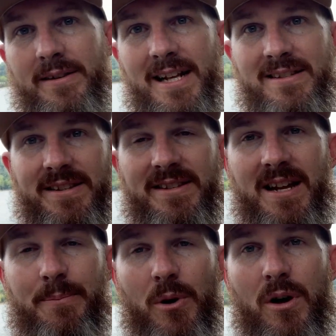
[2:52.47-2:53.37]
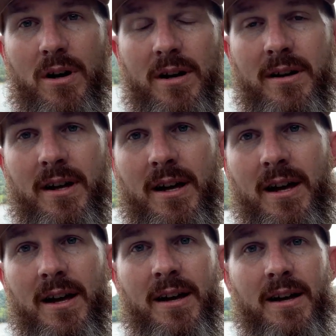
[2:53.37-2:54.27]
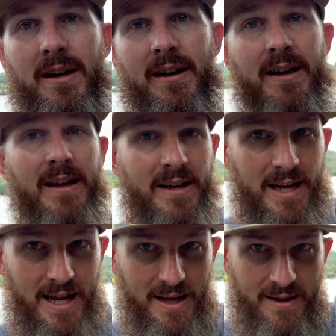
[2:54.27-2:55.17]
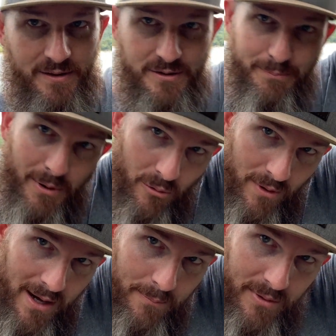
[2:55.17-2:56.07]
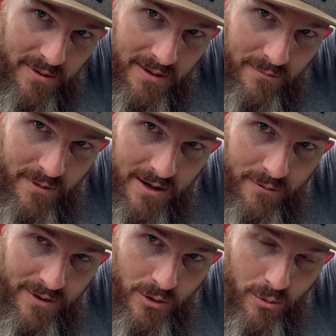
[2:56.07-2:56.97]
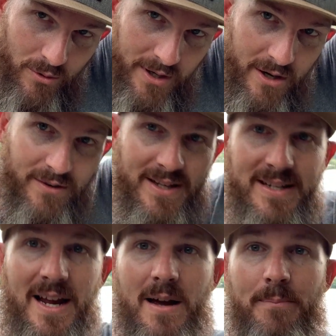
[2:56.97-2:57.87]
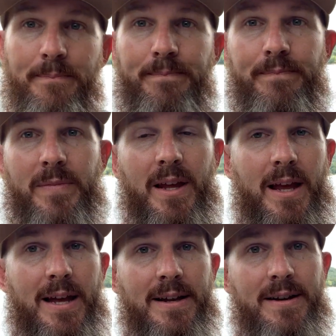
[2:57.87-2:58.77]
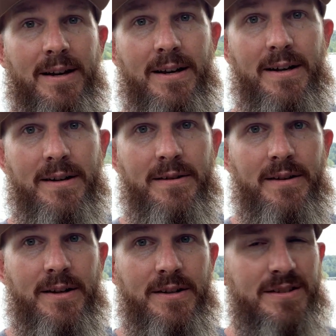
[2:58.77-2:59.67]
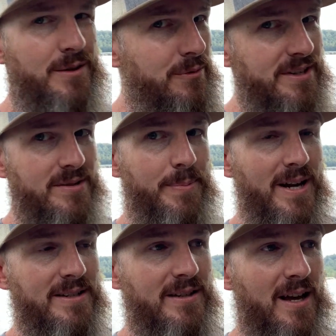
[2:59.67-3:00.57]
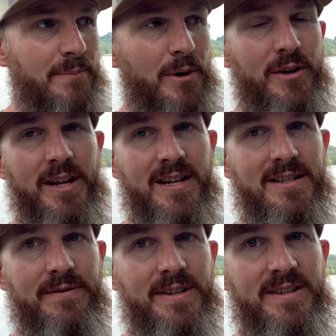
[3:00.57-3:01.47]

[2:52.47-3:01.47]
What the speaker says: That's at the state park, and there's a boat ramp right around the corner here at the dam, and so you would expect a lot of boating activity